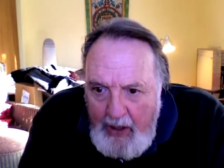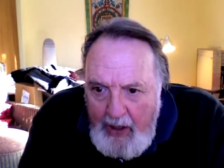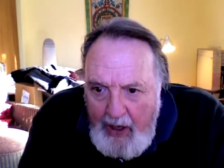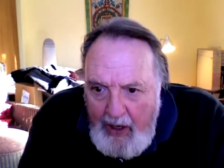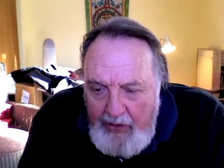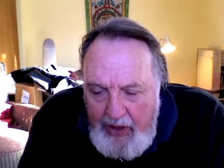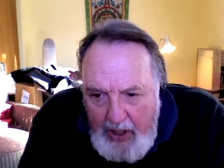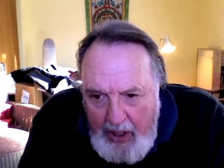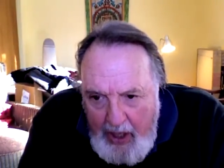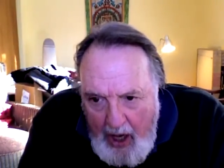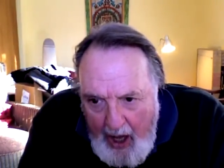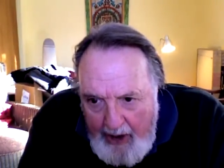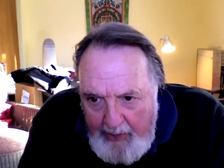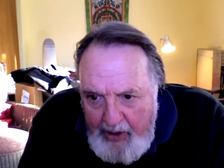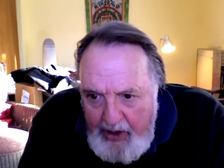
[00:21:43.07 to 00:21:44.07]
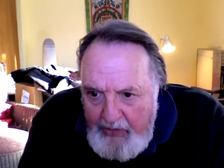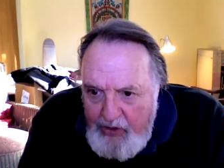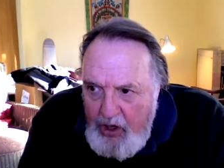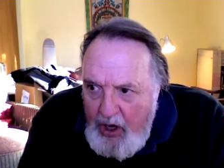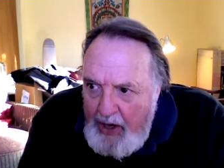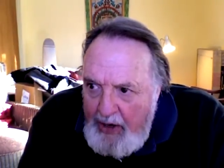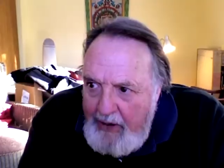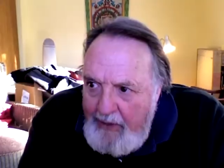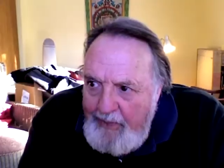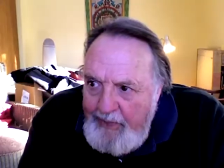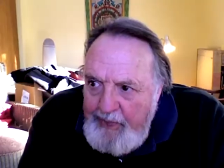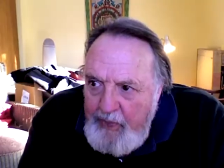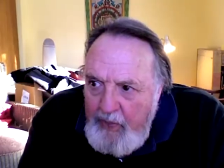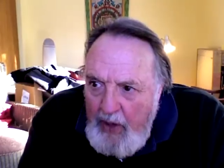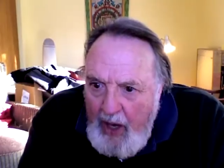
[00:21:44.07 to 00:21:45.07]
on the economy of China,
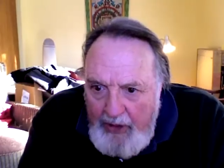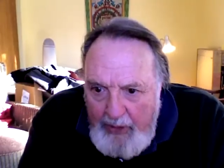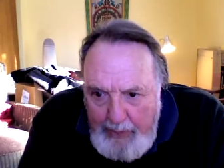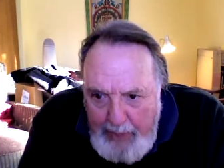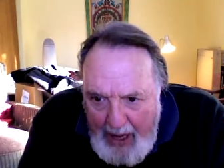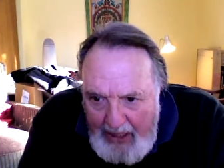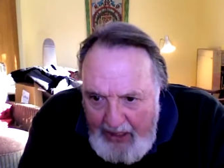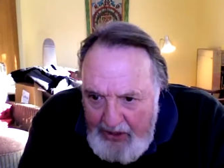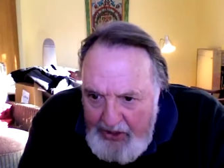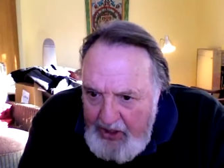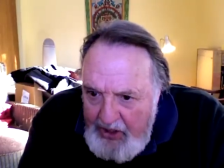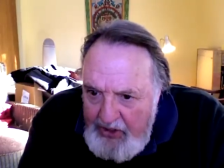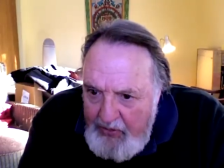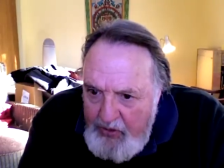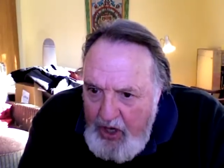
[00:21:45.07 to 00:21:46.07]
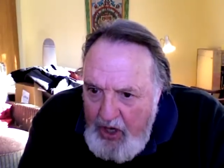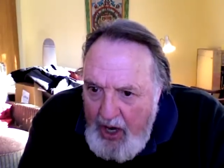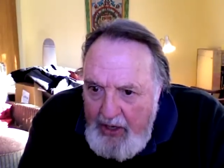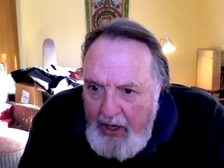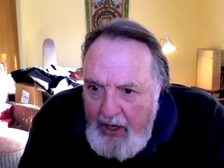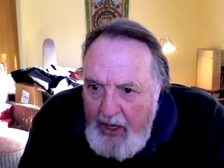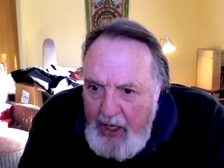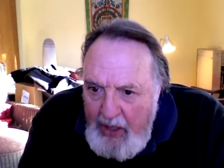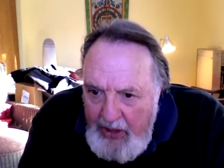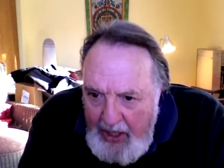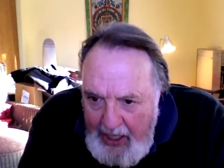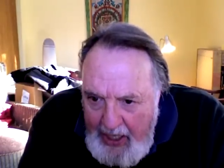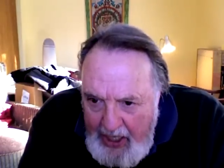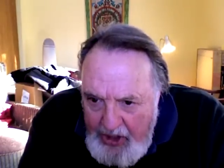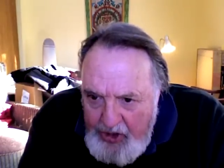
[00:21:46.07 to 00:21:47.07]
on the politics of China, the
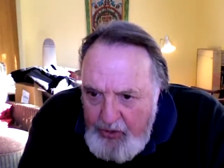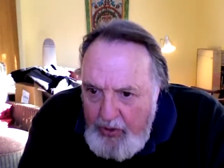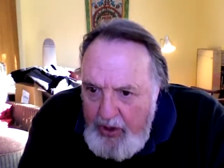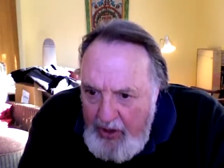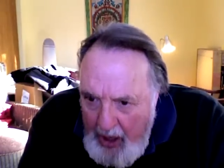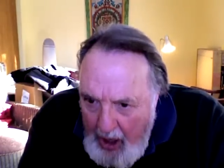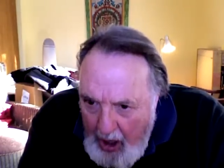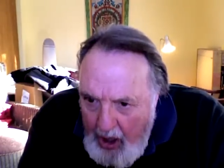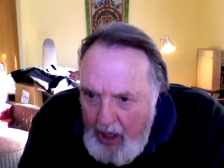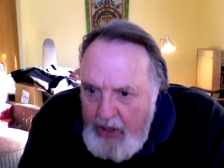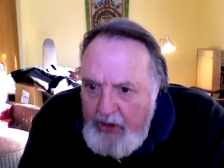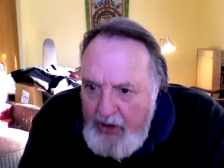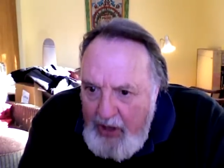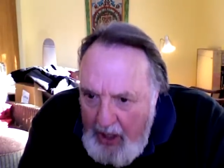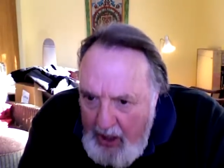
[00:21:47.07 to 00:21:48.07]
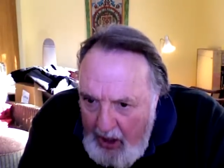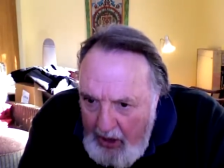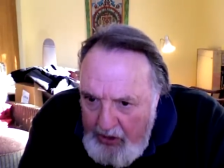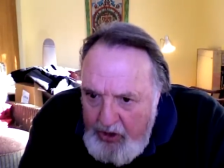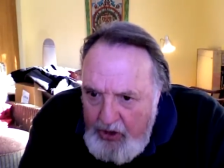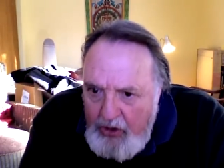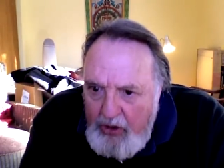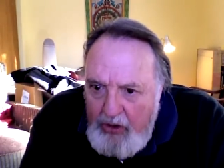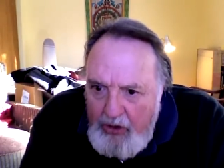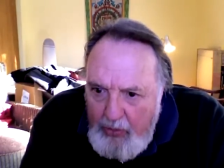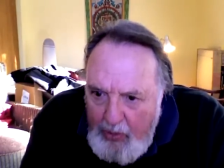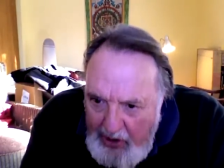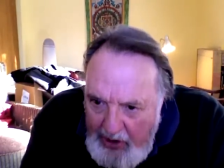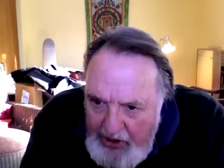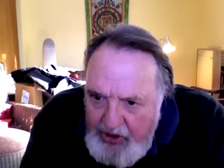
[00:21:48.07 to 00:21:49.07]
history, the art, the culture, the
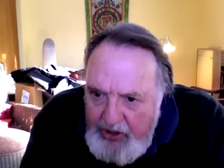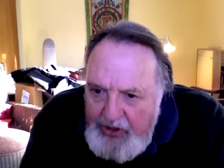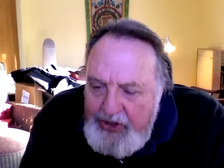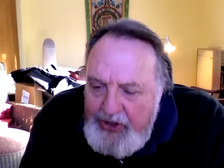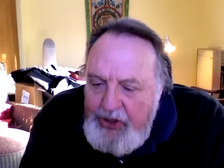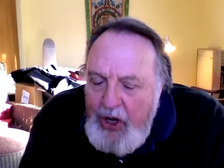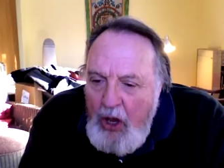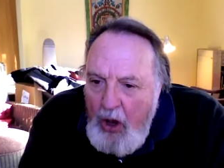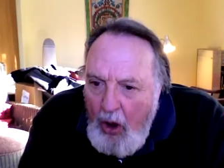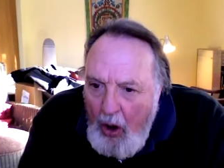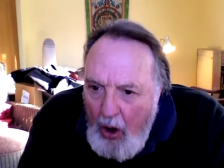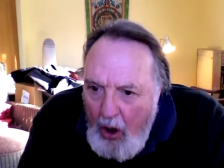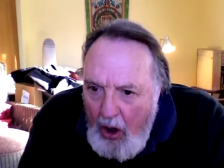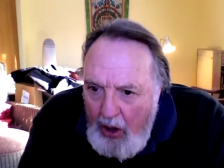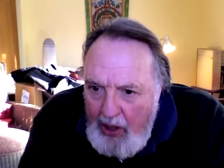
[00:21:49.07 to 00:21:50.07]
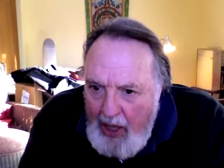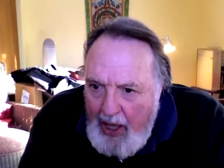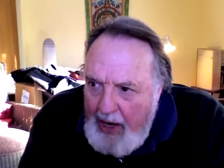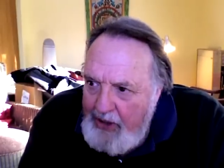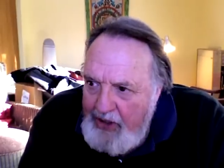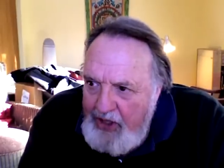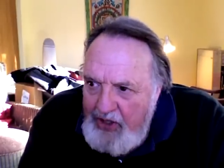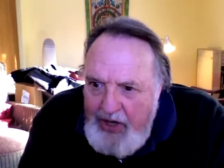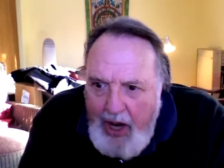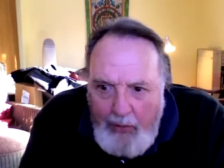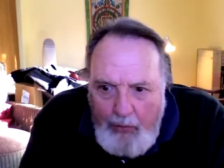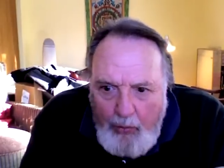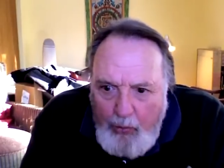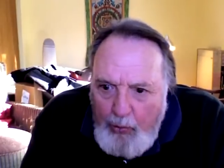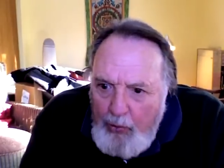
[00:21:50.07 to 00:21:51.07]
religions, all that. I just
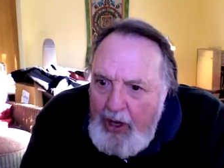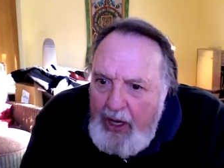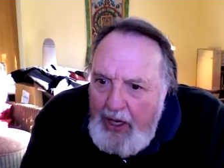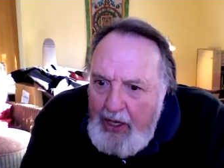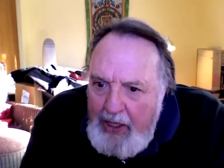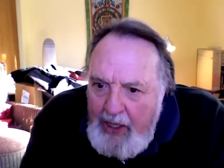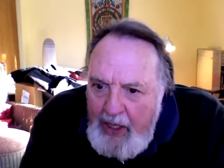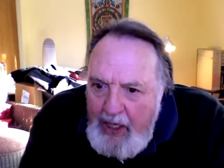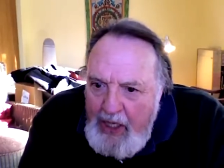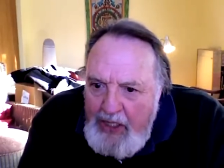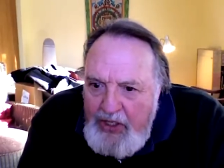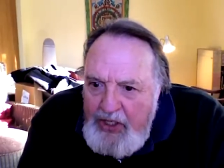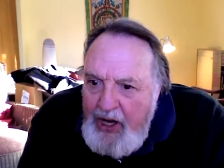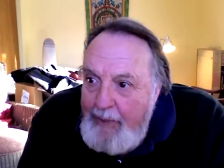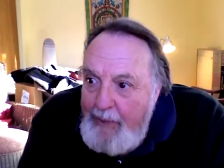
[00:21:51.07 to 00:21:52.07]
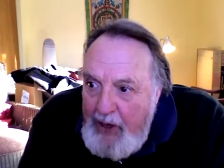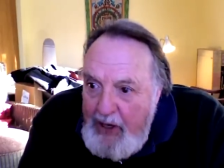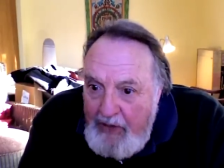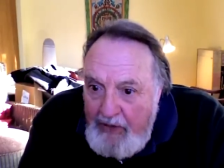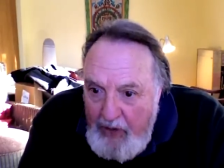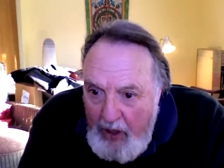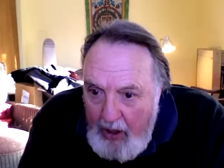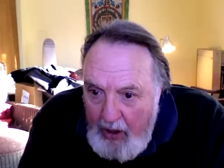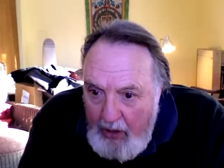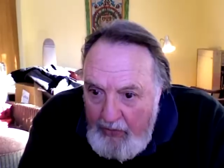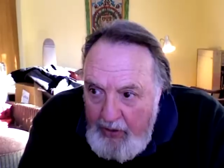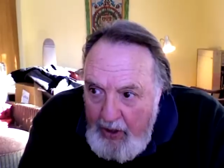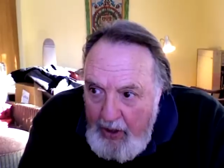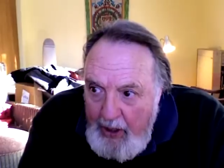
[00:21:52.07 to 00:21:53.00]
got really deeply involved.